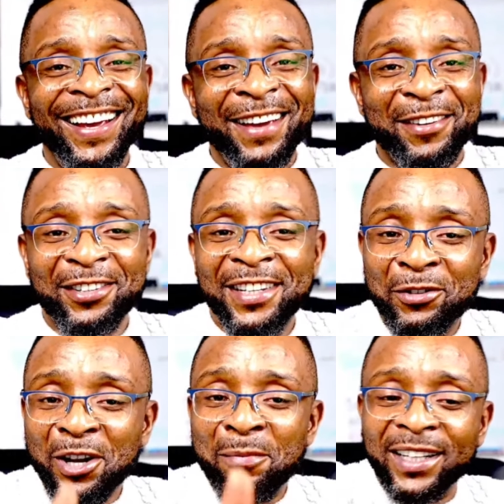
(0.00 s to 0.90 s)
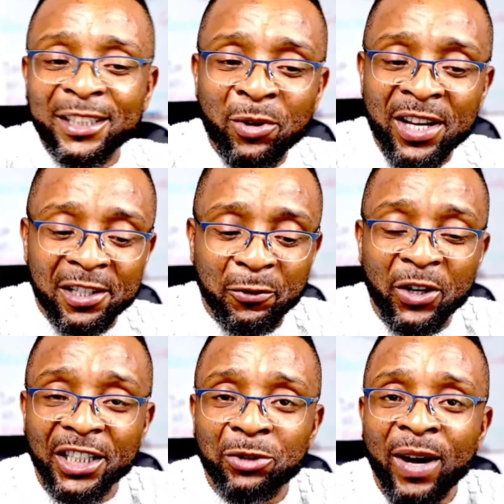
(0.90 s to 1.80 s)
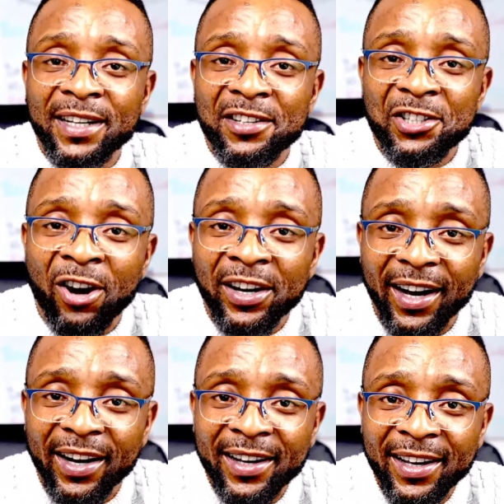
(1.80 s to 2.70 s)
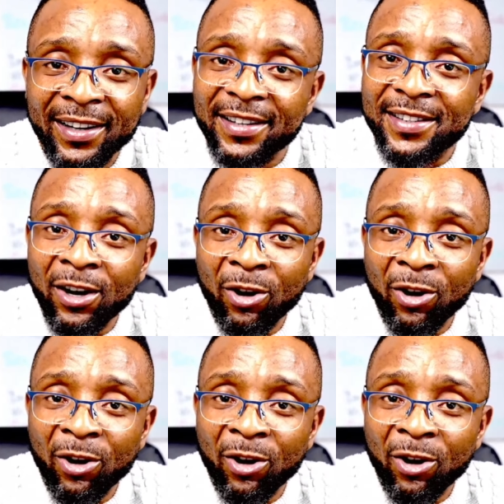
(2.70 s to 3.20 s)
Because if somebody who is foolish when he's younger, they say, "Oh,